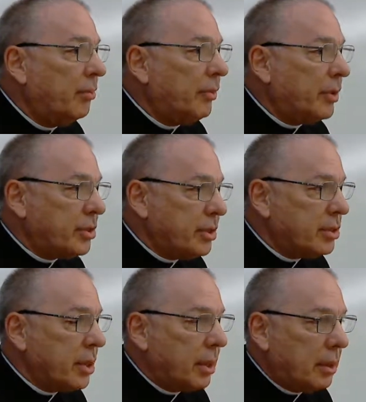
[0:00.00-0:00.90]

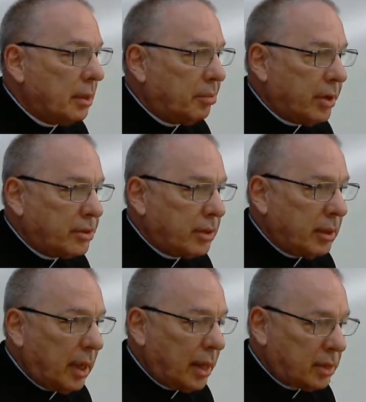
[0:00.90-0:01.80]
versus the priest
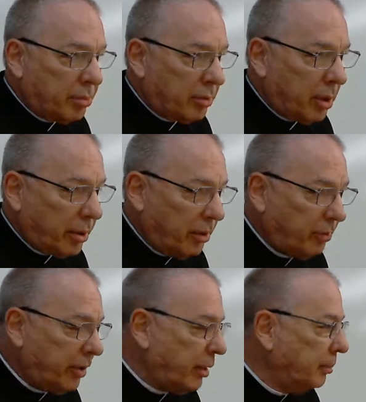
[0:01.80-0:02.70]
as a
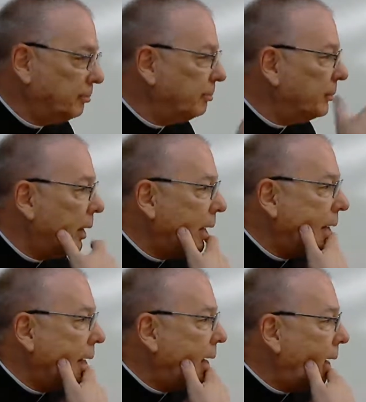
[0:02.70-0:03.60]
parochial vicar,
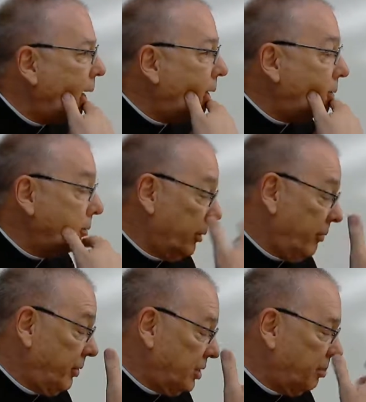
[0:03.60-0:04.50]
or
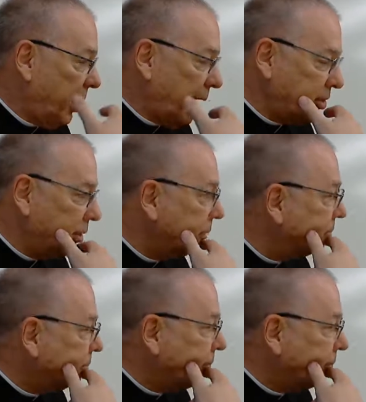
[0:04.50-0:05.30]
even as a pastor.